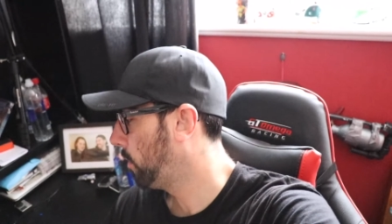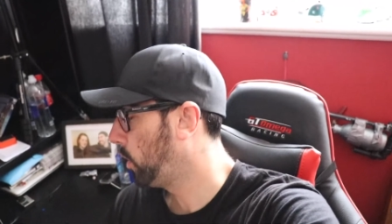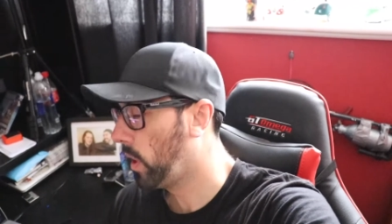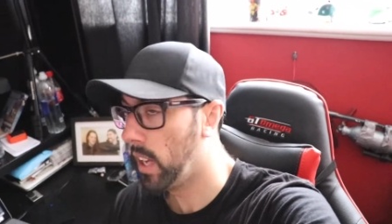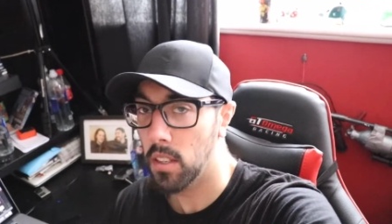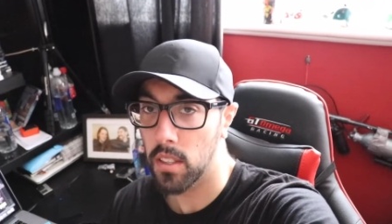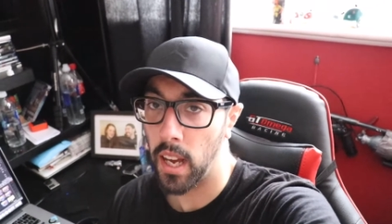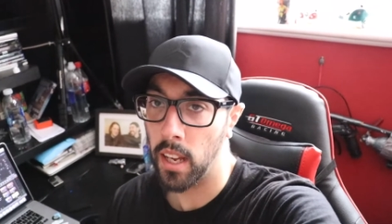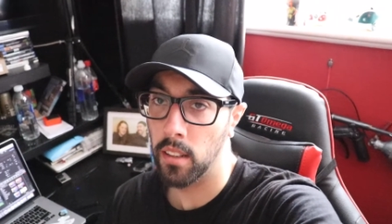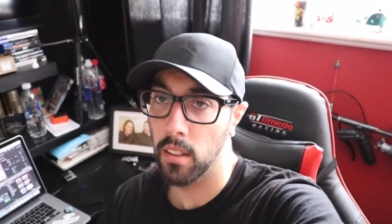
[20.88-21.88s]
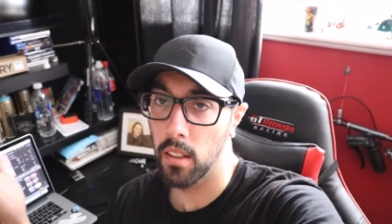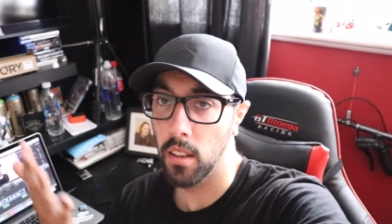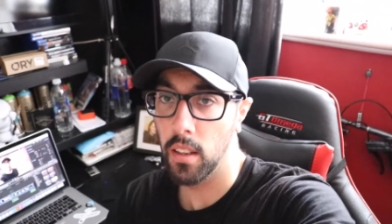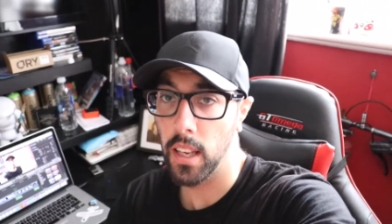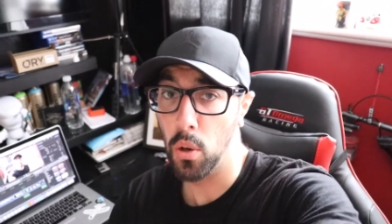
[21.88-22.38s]
with you this and
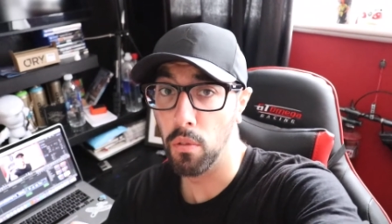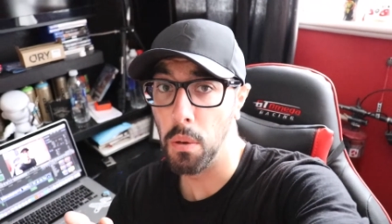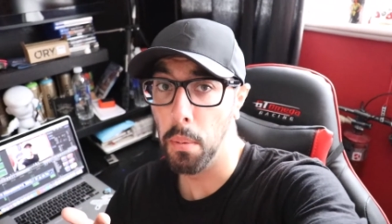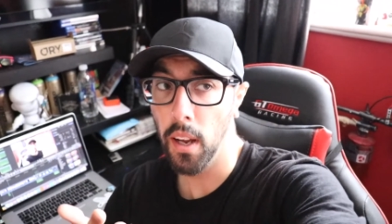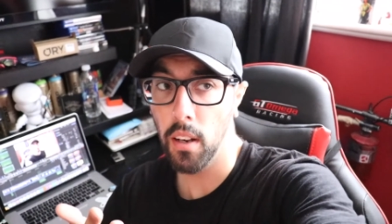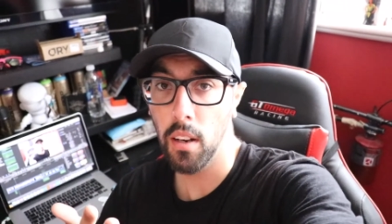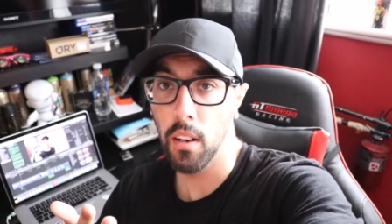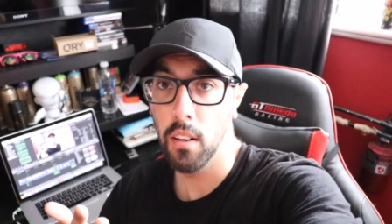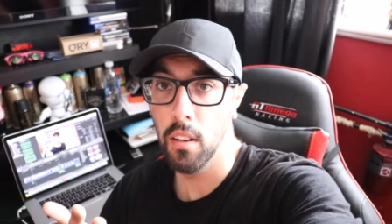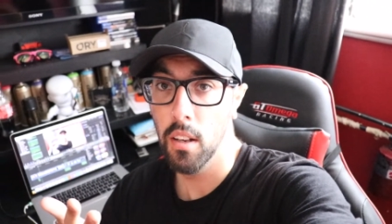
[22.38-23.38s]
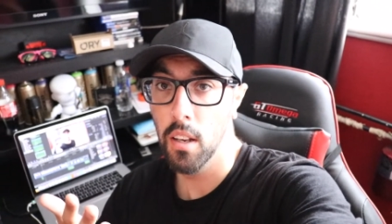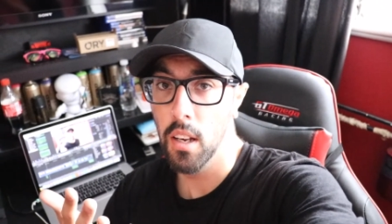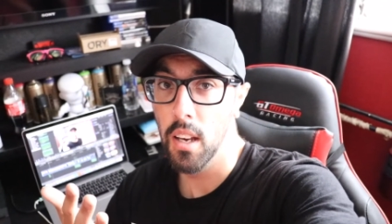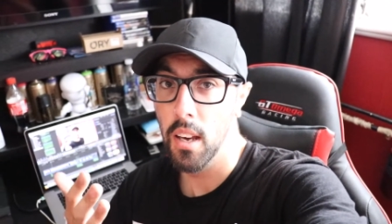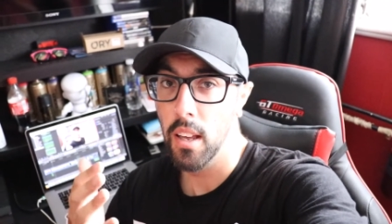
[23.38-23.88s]
get your feedback.
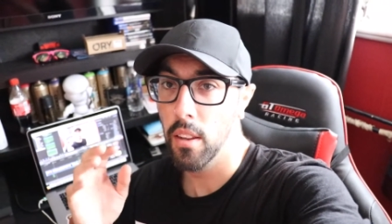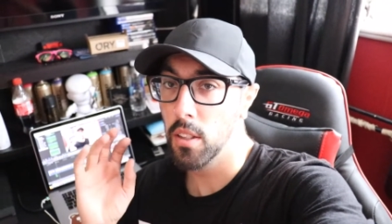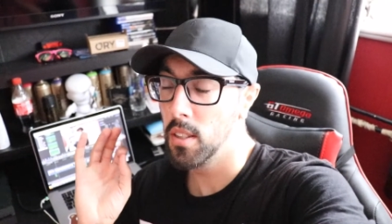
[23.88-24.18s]
The